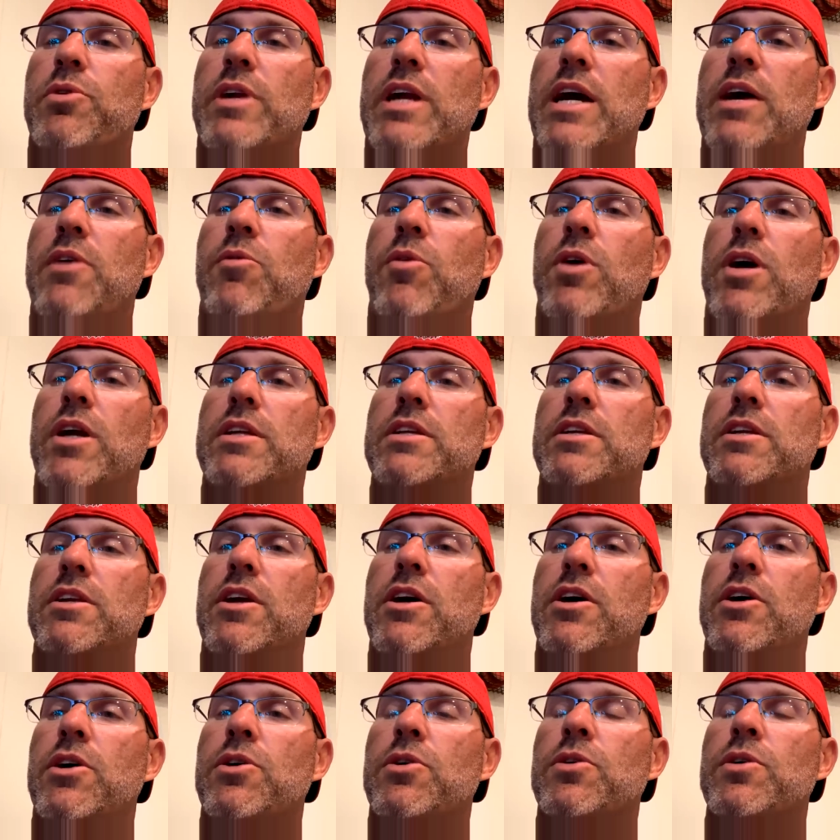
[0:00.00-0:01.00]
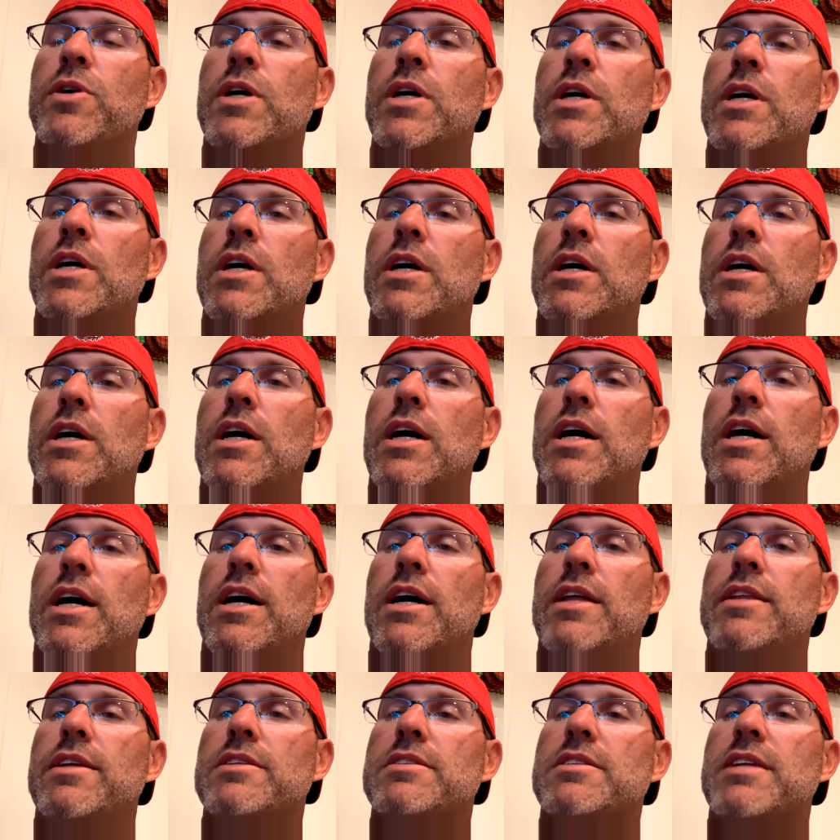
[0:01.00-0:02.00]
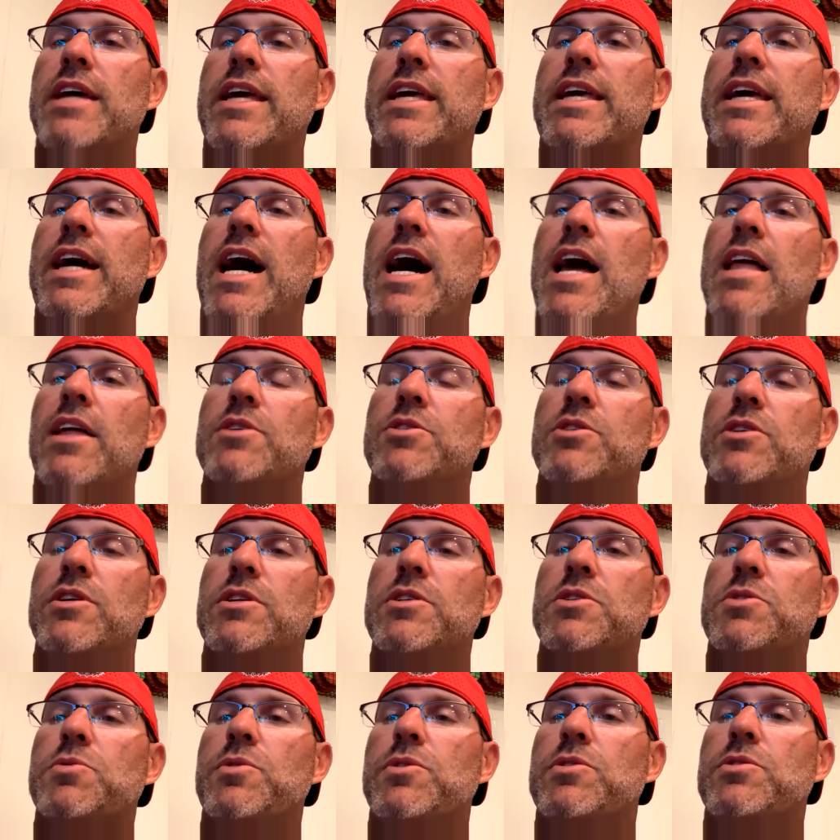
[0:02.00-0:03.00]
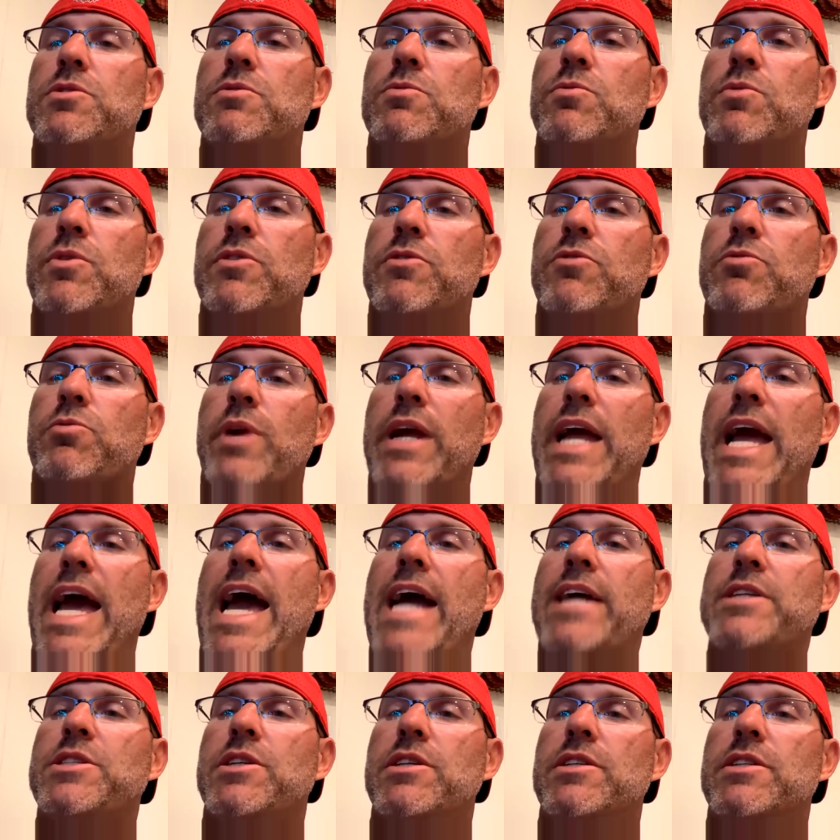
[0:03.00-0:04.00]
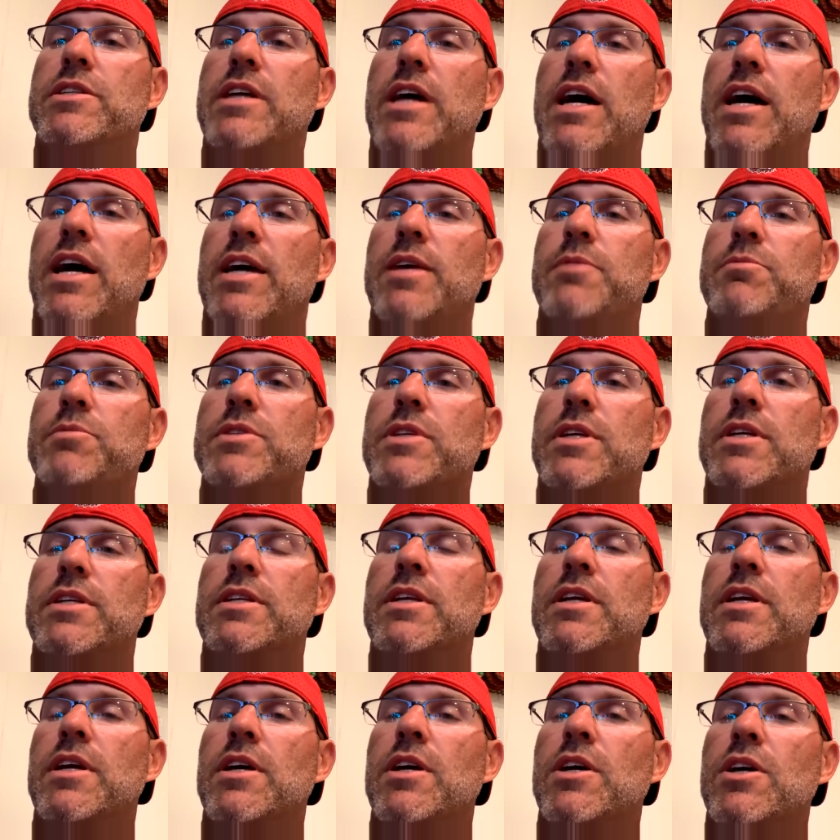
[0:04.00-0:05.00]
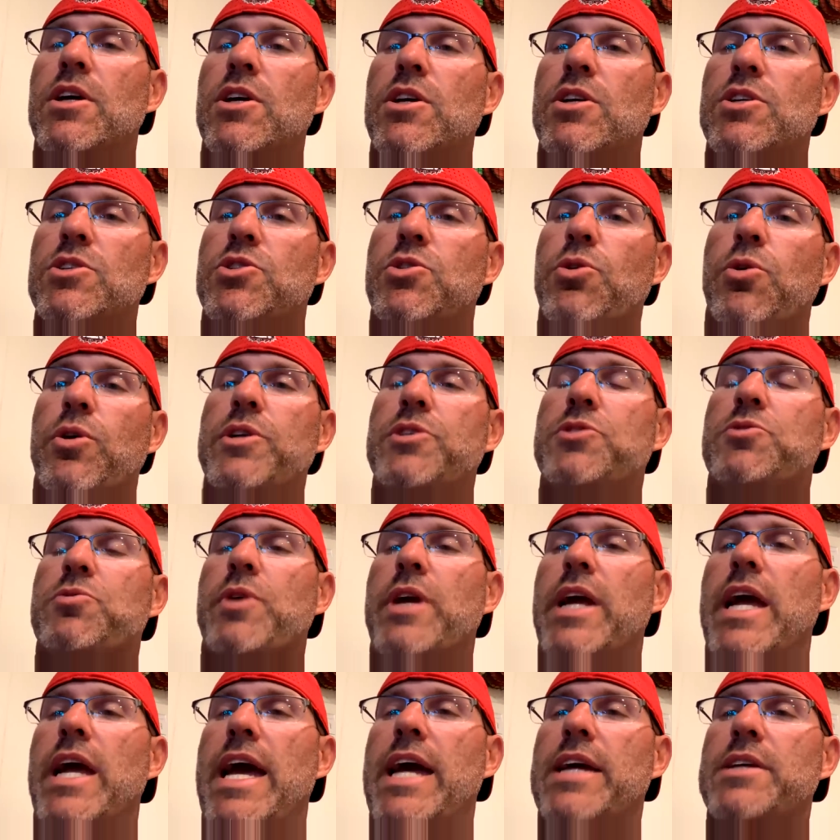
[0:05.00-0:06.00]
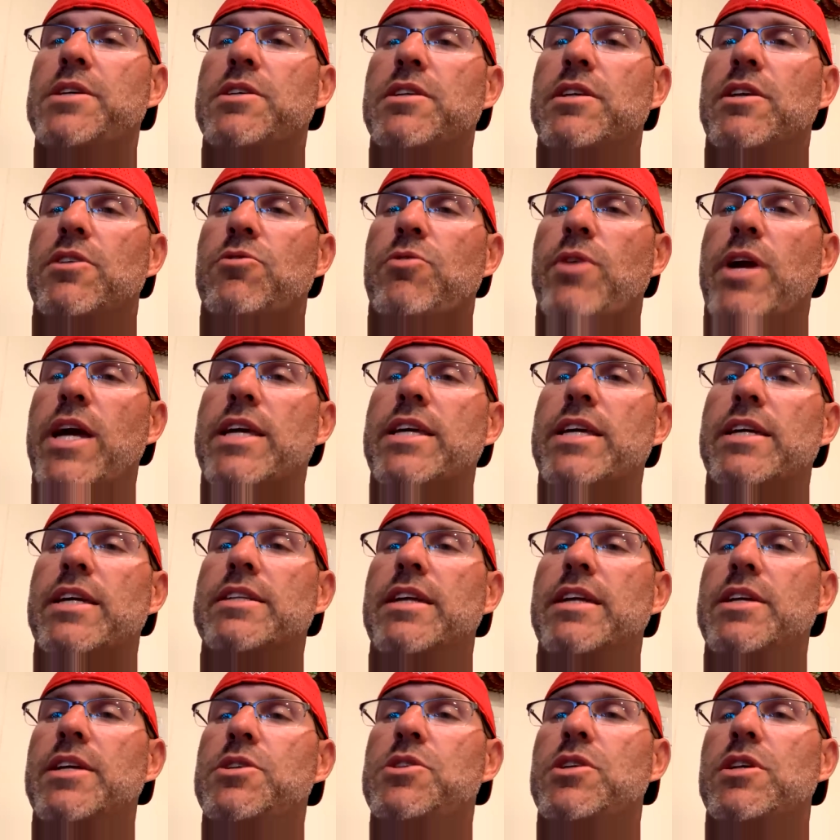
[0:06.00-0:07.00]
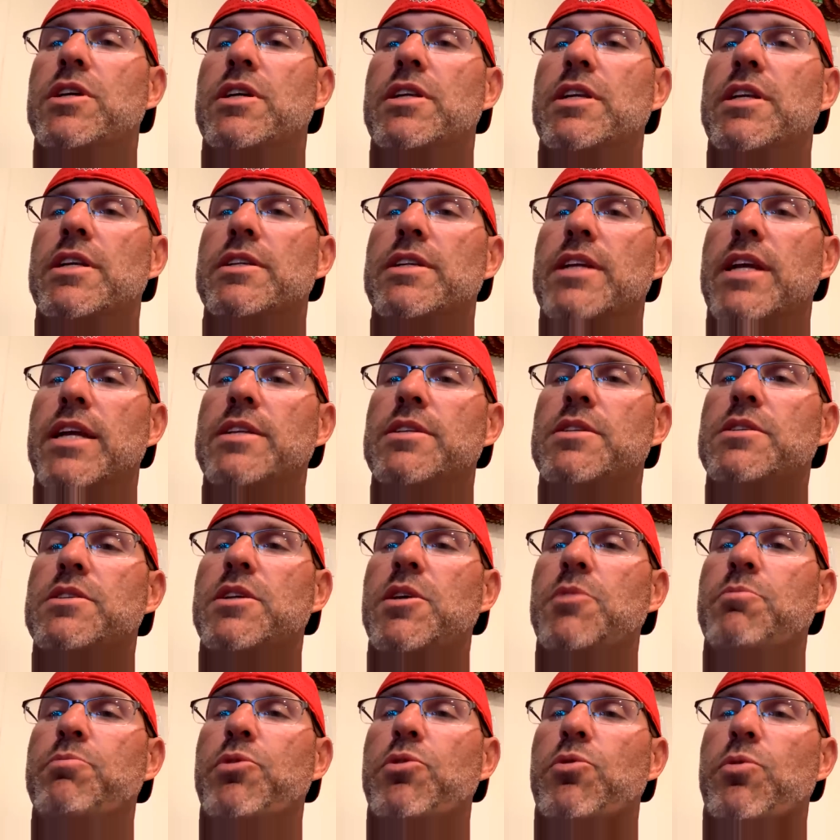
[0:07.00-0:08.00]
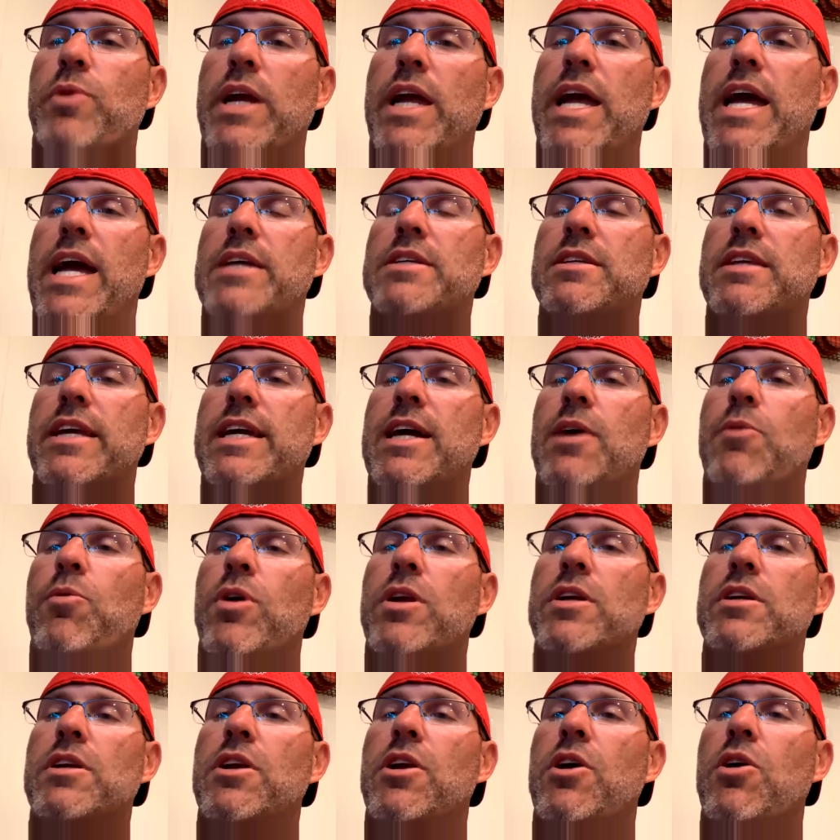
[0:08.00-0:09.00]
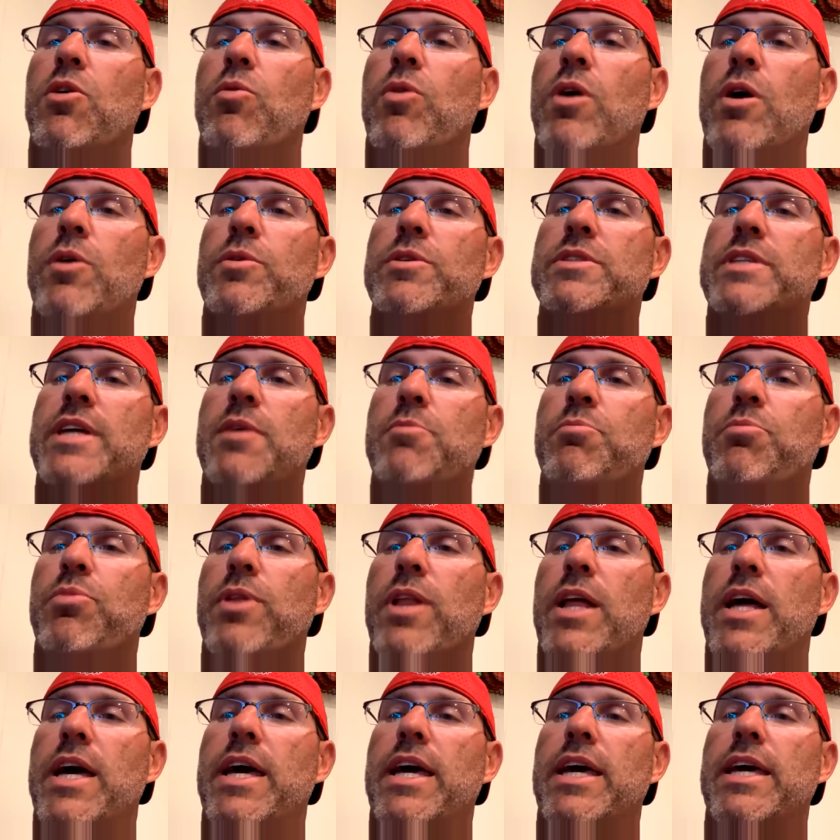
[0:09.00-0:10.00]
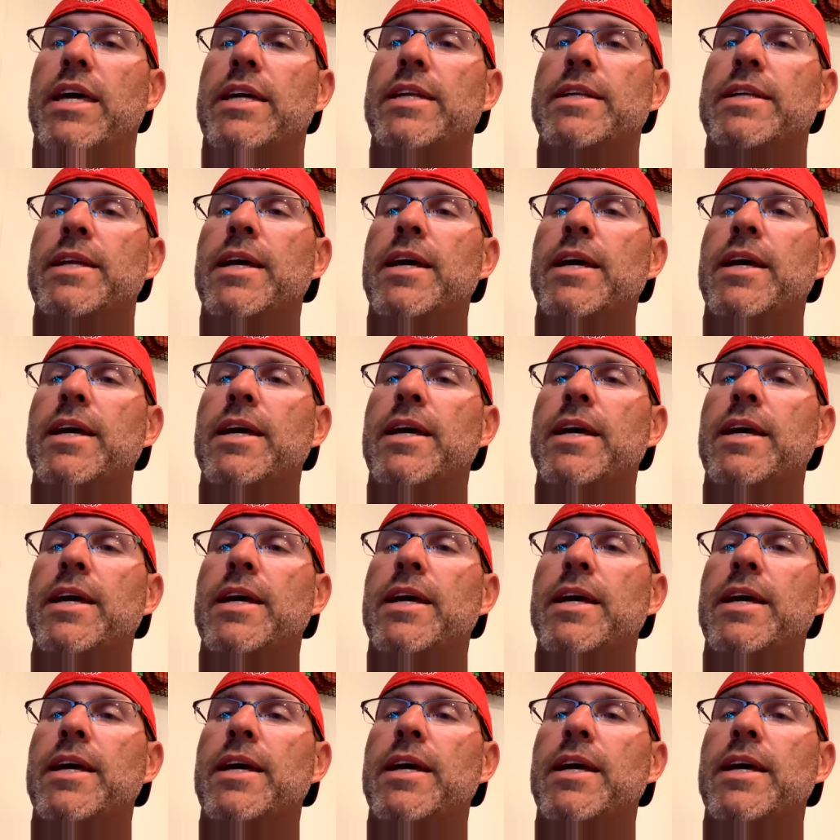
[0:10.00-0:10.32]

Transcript: And I wanted to know the psychologists with reaction times and choice reaction and recognition and simple reaction. Like, I wanted to know what was at play.